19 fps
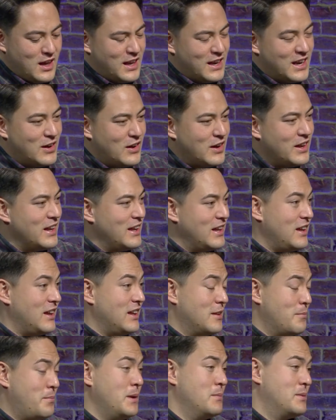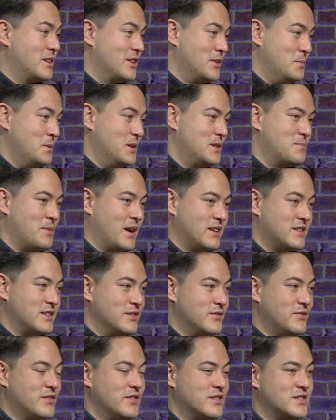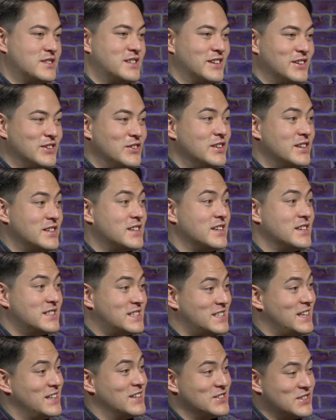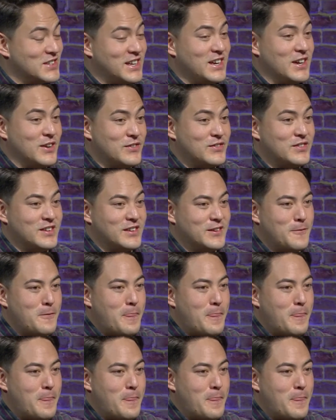Now, in the biblical perspective, singleness is seen as a gift.